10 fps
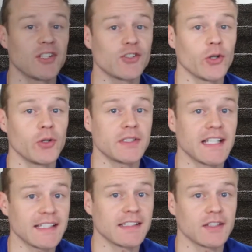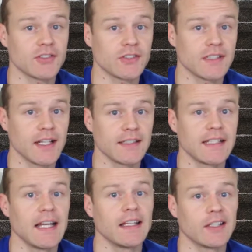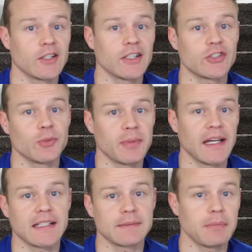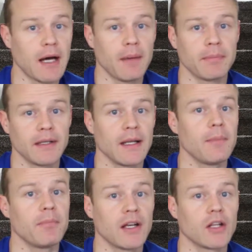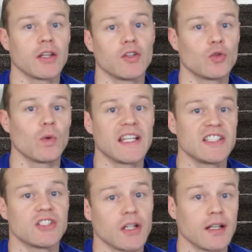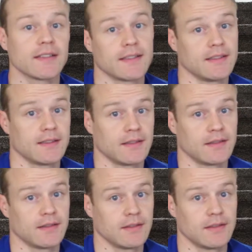I'm going to show you a chest exercise that'll get your pecs popping better than Dwayne Johnson's.